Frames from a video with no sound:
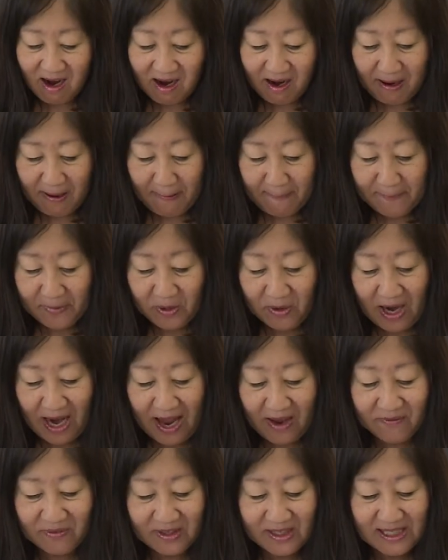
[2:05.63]
Um, her
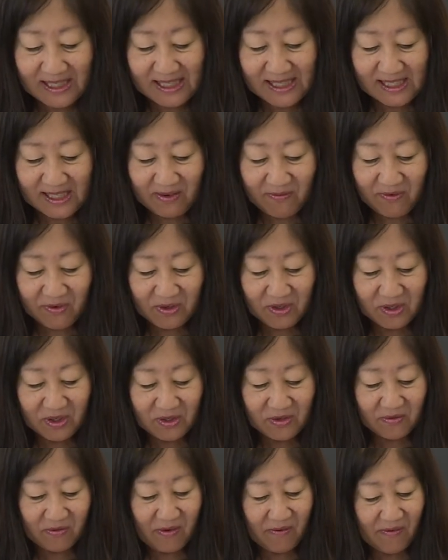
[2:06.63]
advocacy for the
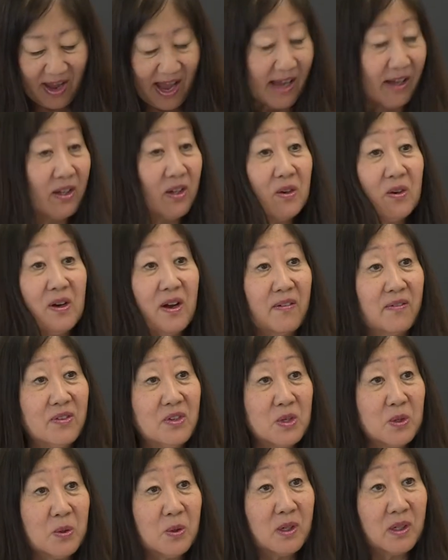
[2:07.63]
value of
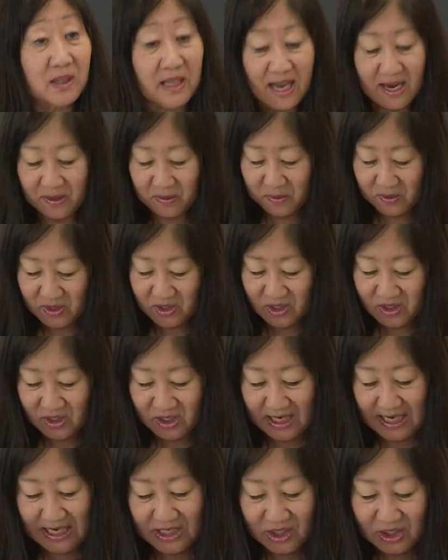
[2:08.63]
dual language
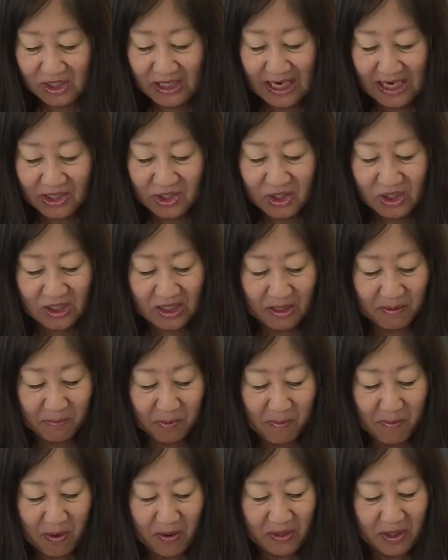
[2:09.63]
education and
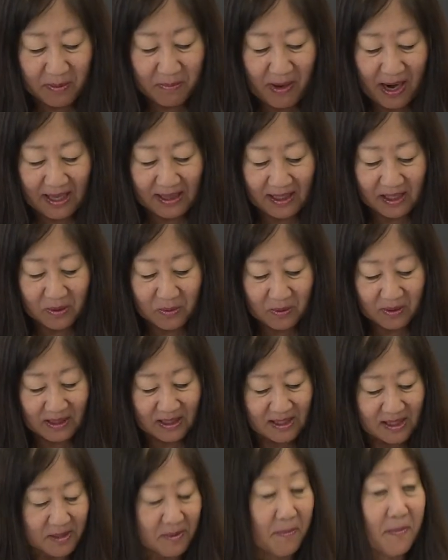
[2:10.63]
promoting
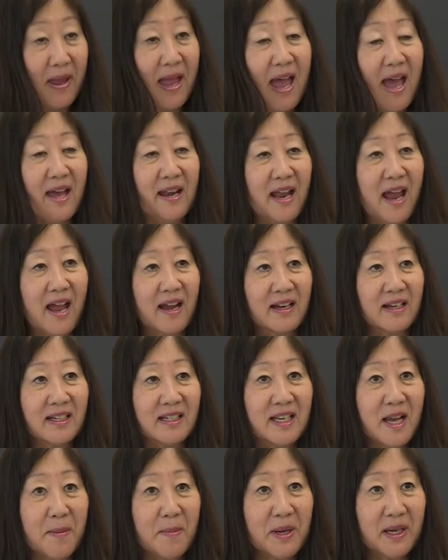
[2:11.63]
bilingualism and
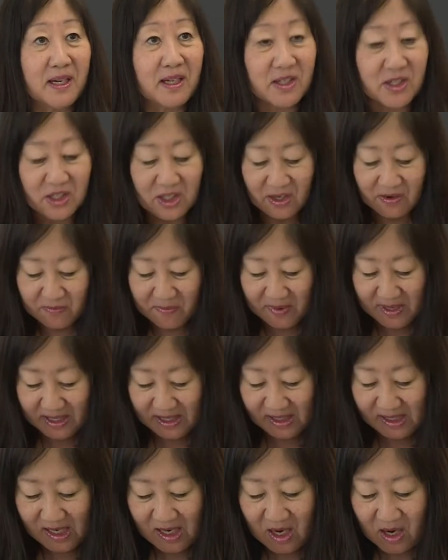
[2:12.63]
academic
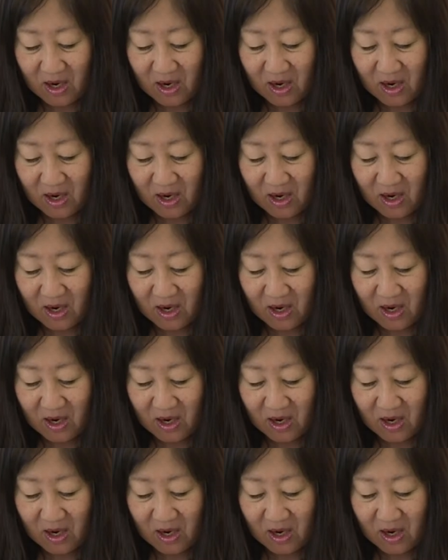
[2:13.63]
achievement